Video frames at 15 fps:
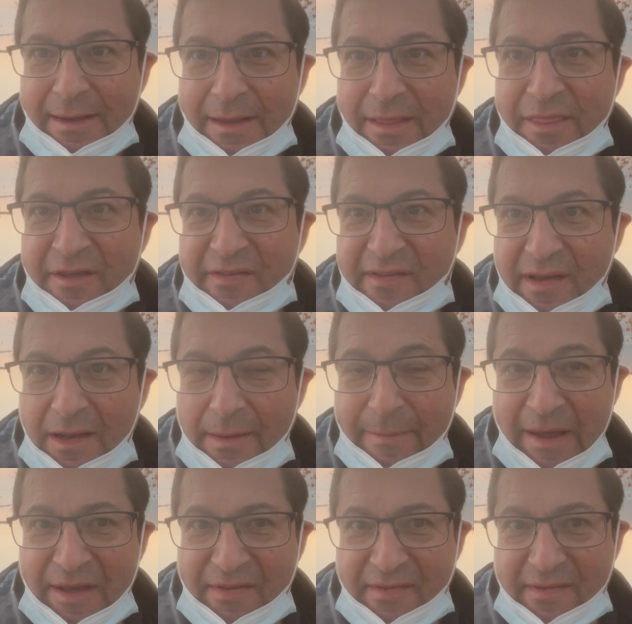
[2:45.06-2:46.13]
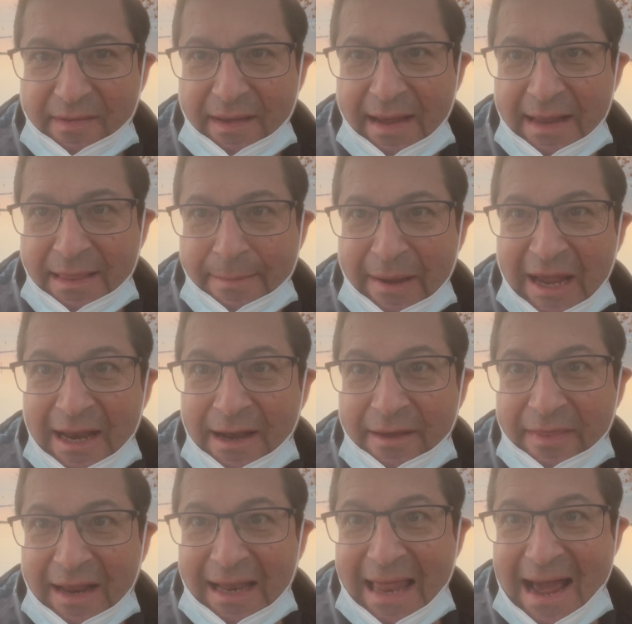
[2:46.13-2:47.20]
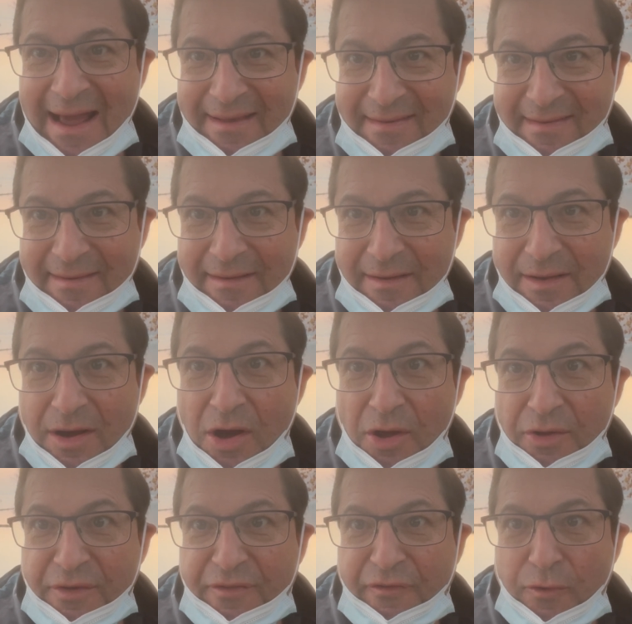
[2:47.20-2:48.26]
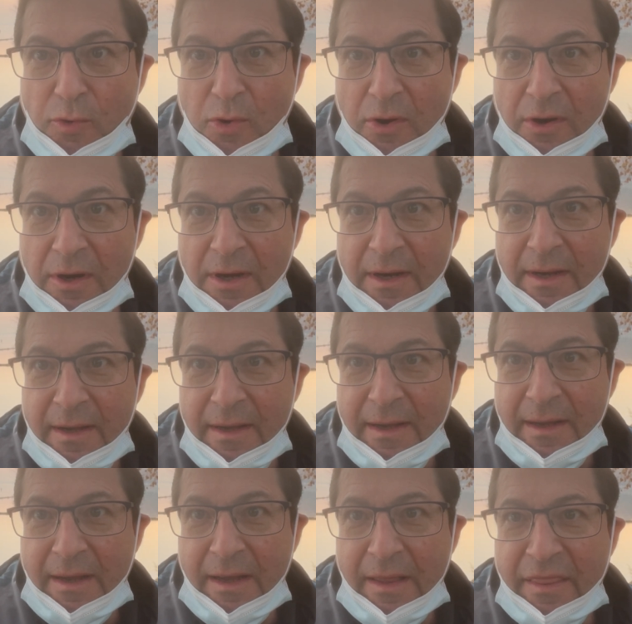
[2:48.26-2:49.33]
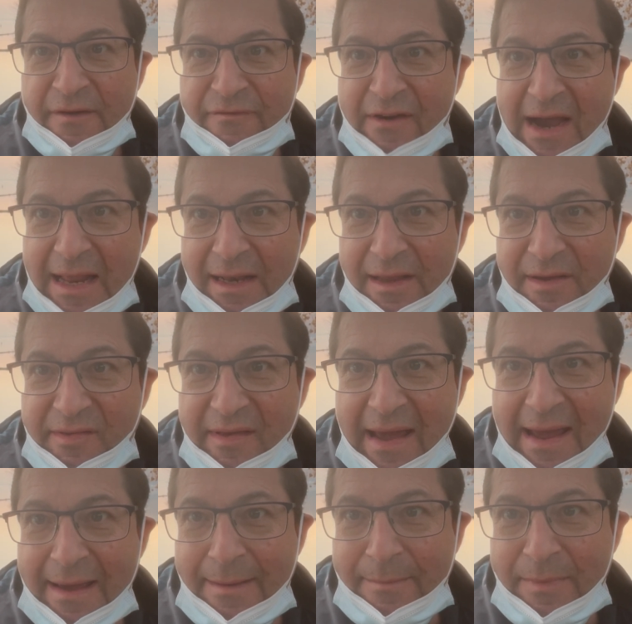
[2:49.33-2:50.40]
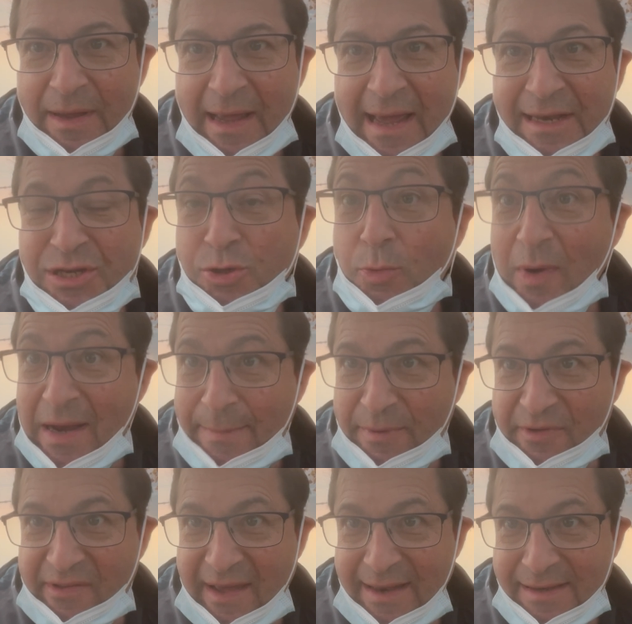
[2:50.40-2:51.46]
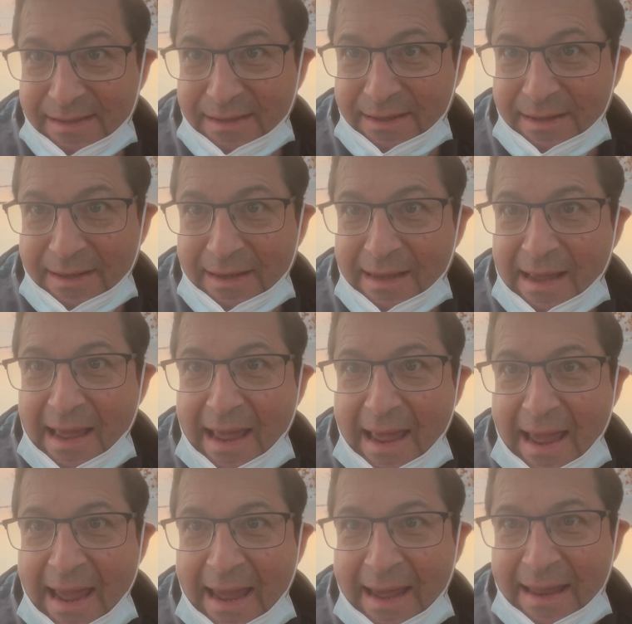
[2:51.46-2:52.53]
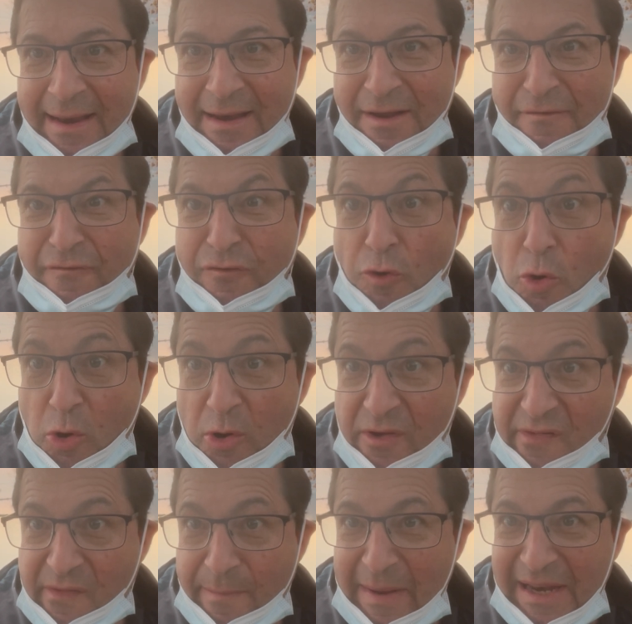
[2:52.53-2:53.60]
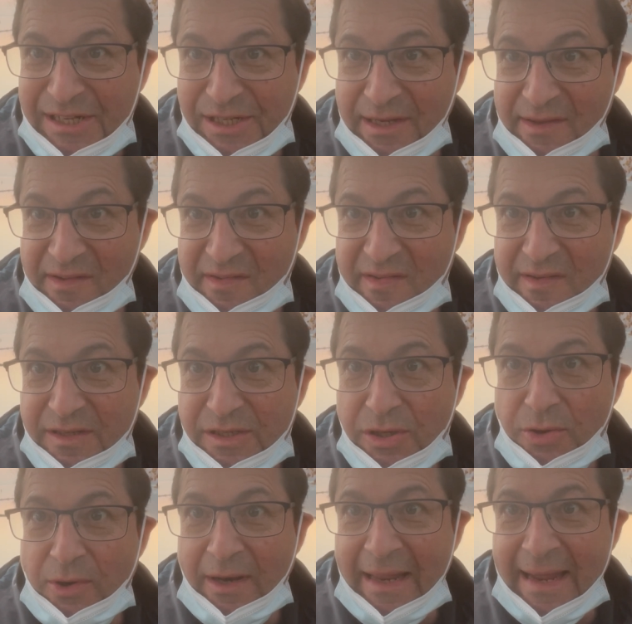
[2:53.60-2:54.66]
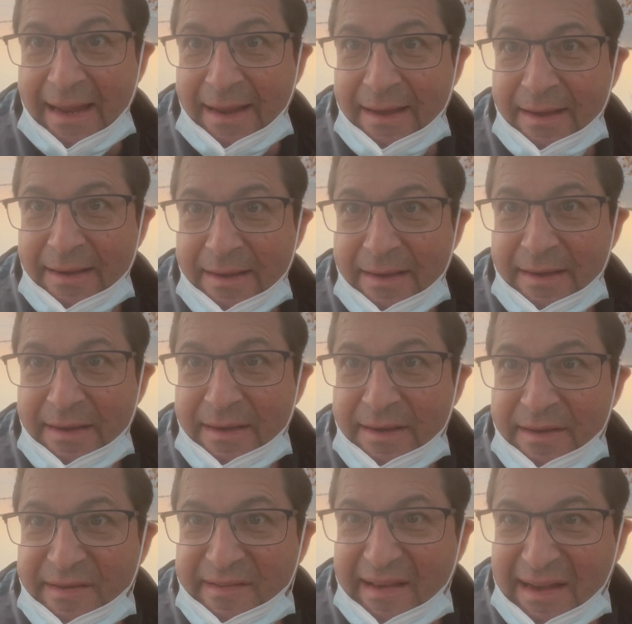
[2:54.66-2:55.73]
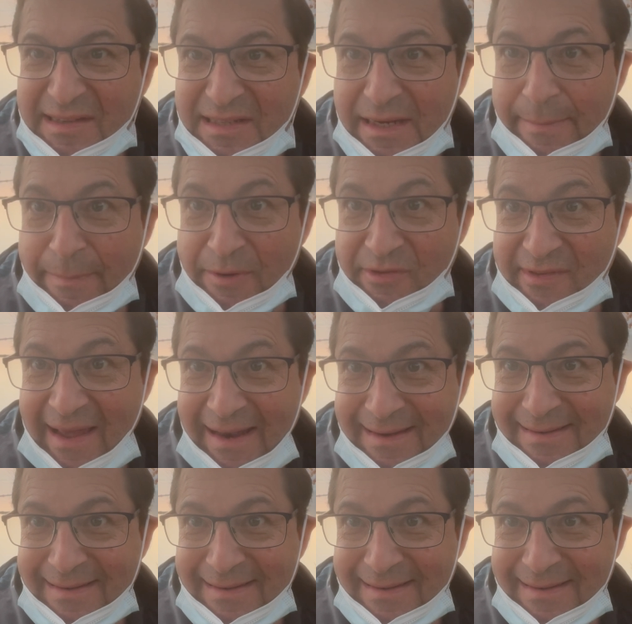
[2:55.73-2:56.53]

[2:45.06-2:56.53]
The syllabus at the beginning of the class calls for the final exam at 20% and 4 speeches totaling 60%.